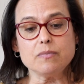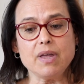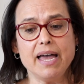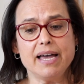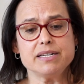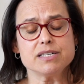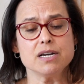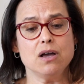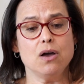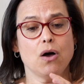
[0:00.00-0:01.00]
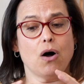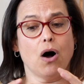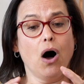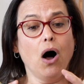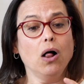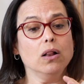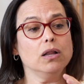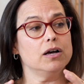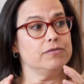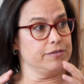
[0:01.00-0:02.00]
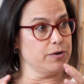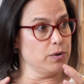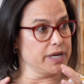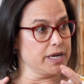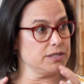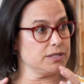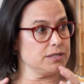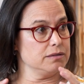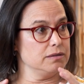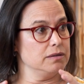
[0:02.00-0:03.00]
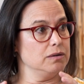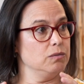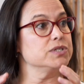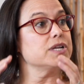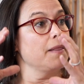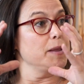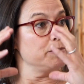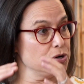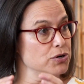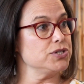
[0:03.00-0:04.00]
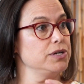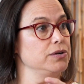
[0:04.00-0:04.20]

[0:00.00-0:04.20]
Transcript: And all of the focus was on the person